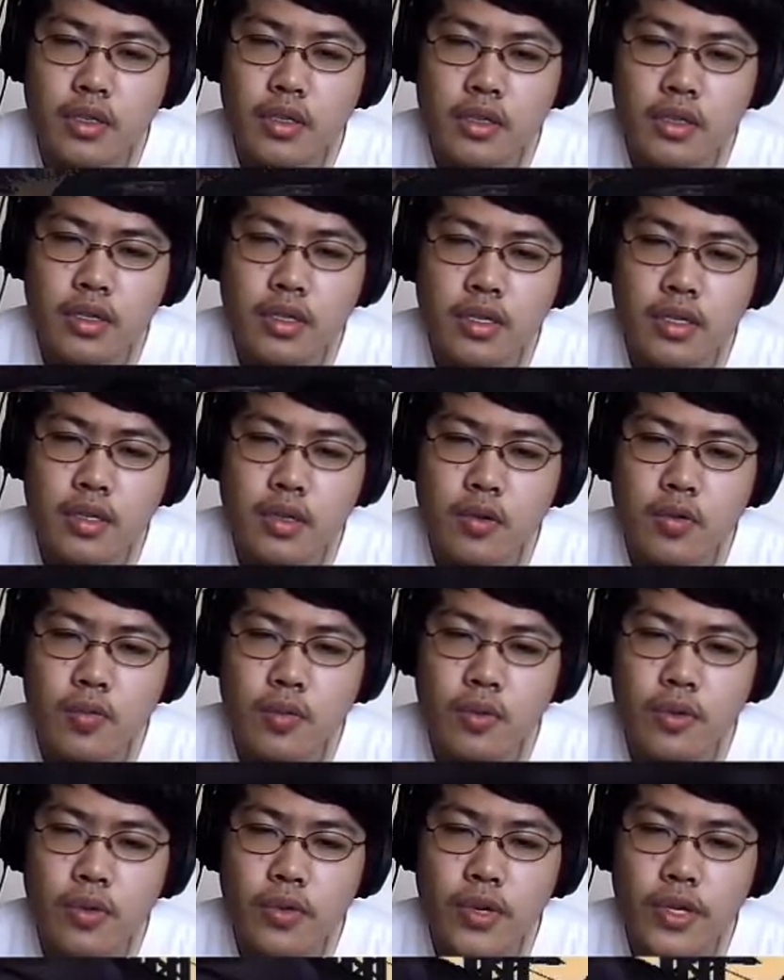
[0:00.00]
This little
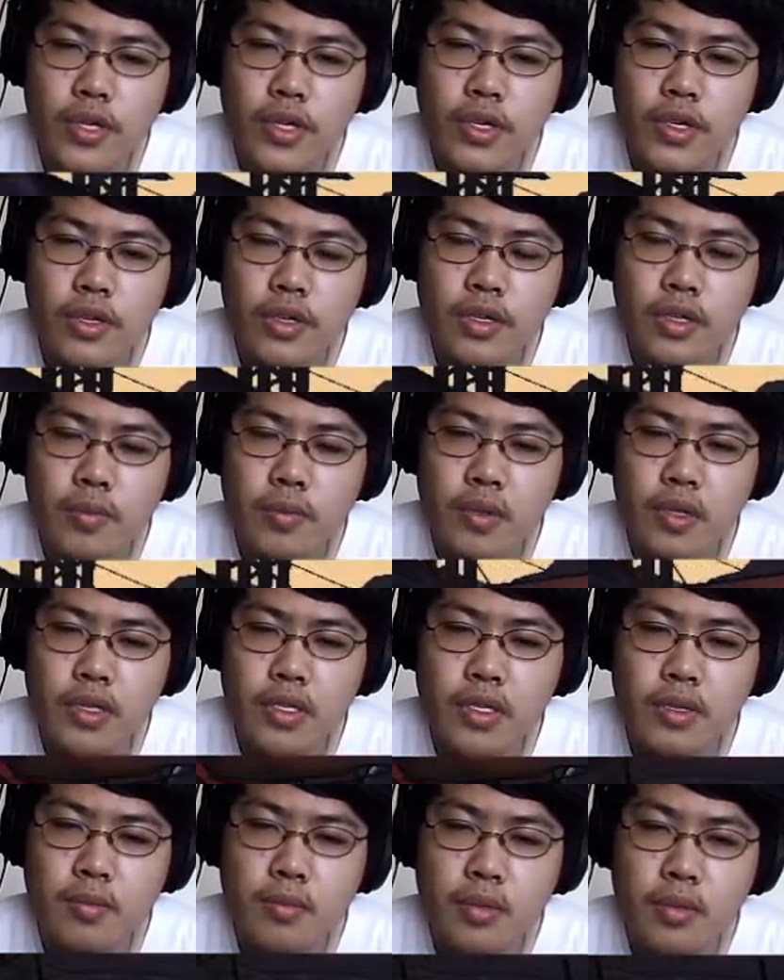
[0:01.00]
board right here, the
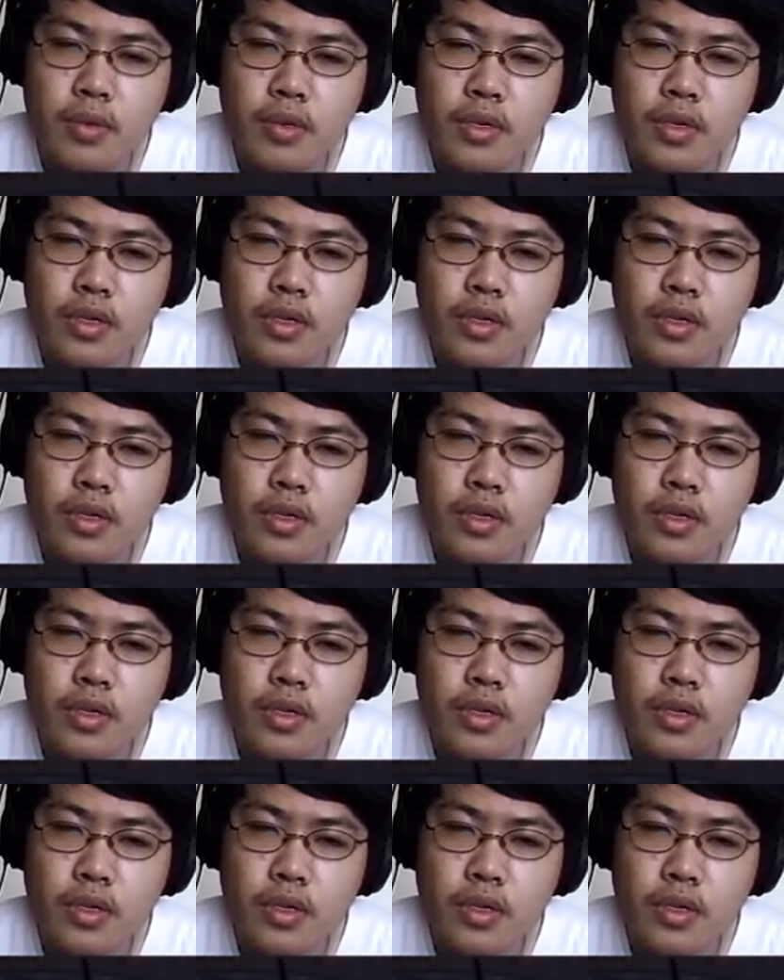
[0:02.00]
bulletin board.